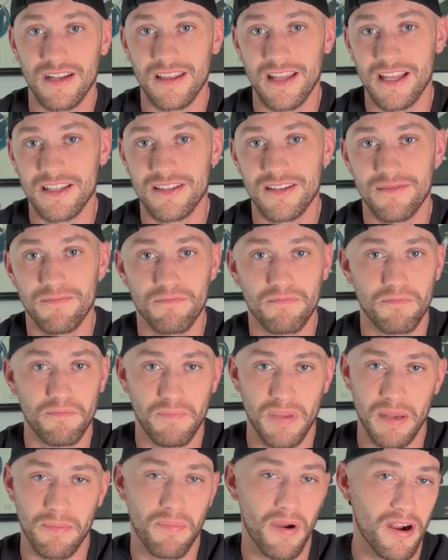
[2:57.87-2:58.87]
and that's a
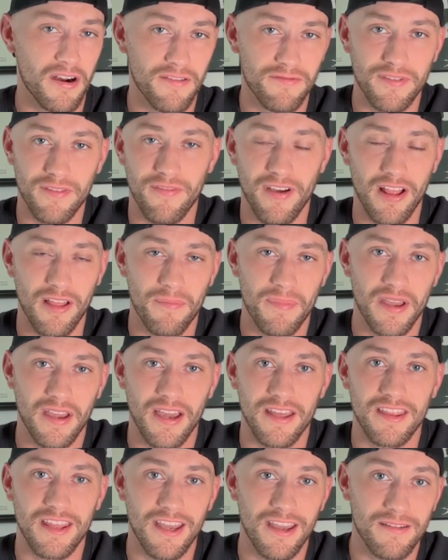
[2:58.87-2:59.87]
big part of developing,
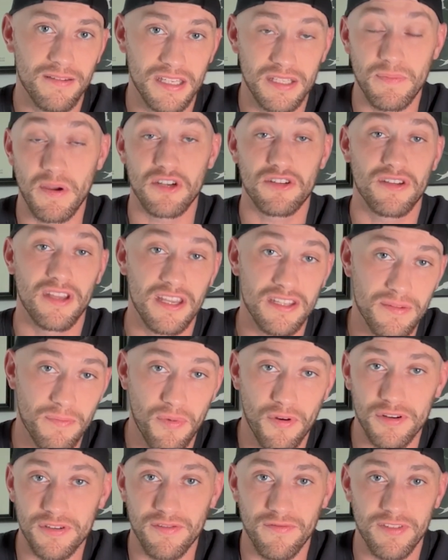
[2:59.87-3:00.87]
I think, especially as a
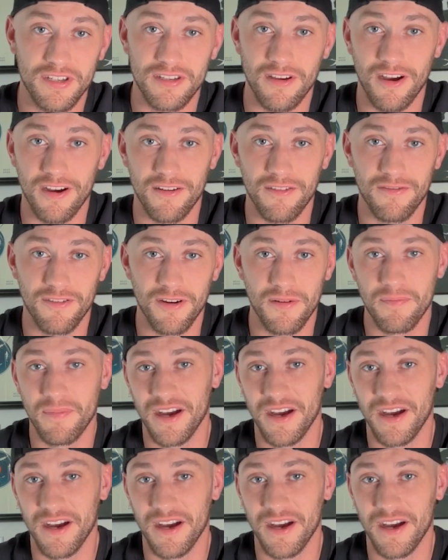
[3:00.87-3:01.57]
portrait photographer.